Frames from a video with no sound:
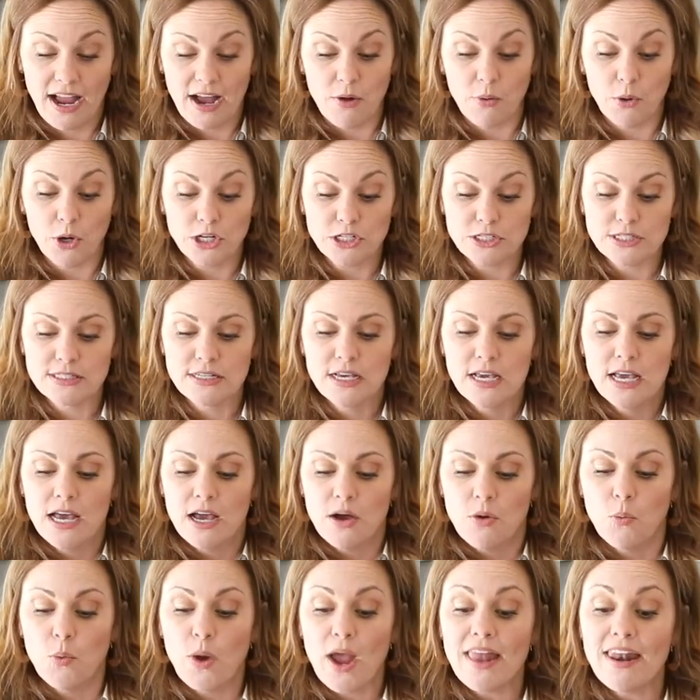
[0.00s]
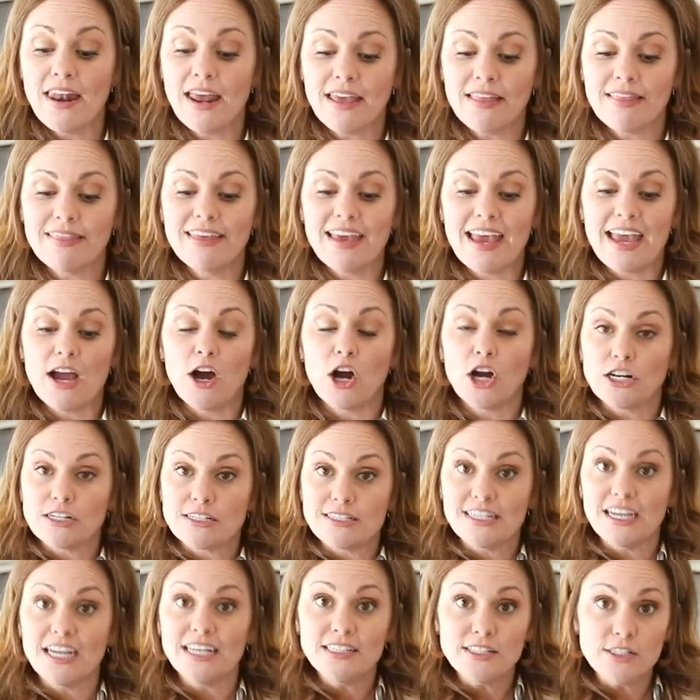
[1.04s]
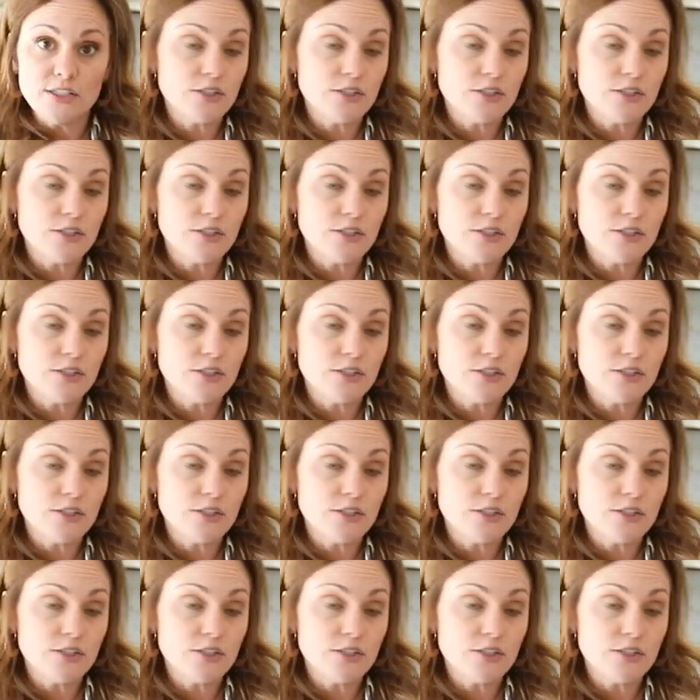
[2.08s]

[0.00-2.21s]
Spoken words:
hours. When they are done